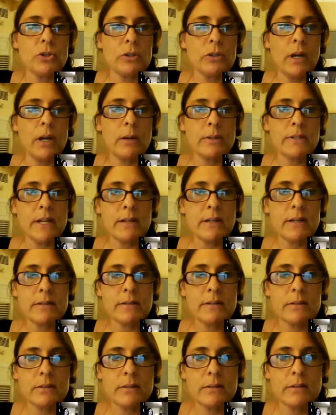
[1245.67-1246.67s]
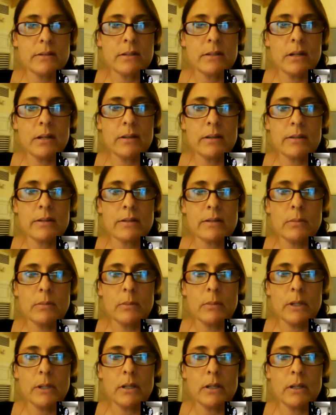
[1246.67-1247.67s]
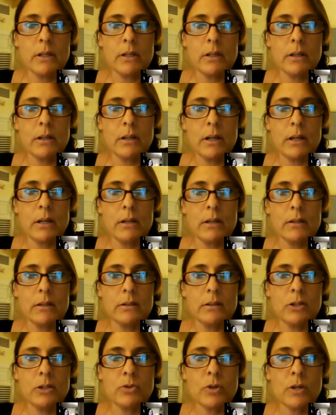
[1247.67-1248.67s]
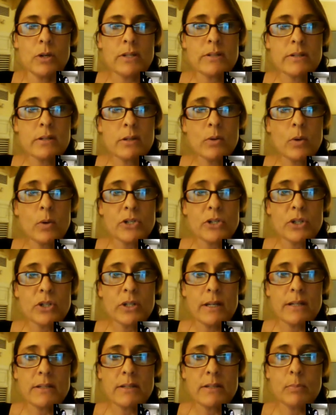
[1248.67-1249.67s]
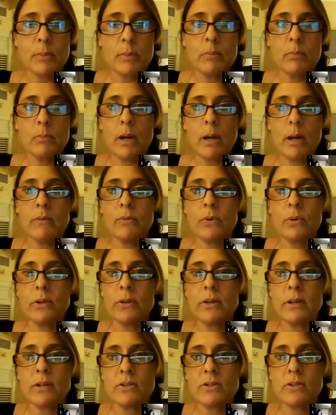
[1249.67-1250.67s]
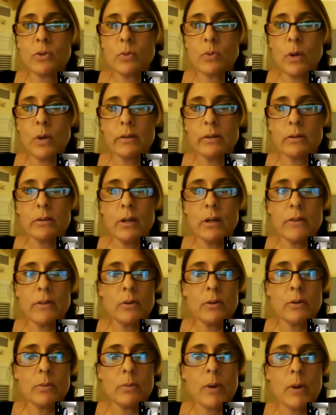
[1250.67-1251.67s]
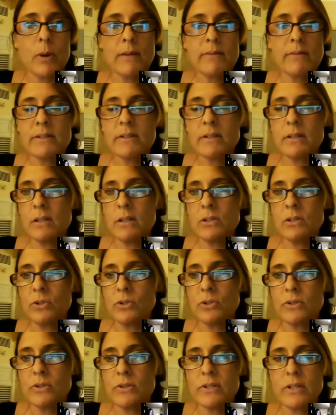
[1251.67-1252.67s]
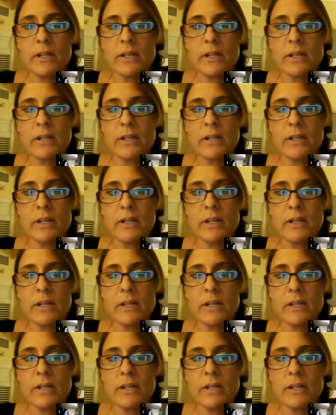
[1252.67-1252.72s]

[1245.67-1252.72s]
I was asked to sit on this committee and address the question that's been brought forth as to whether or not there are privacy issues